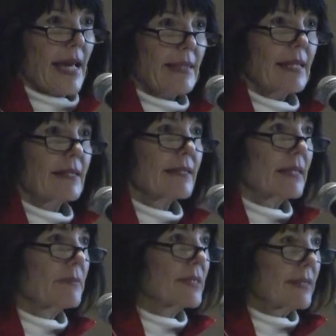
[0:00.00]
and then
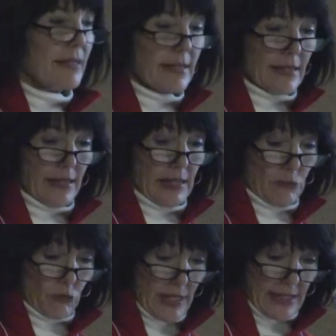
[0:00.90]
some of the uh,
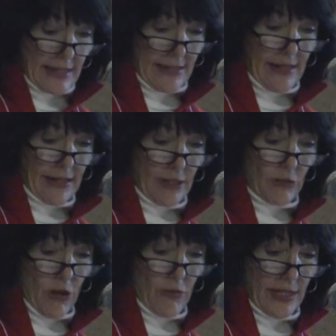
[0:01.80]
risk in
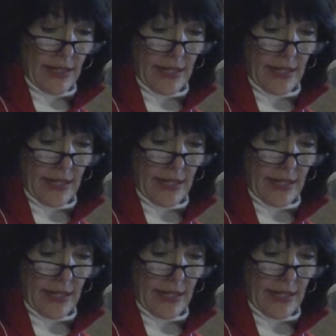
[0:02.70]
growing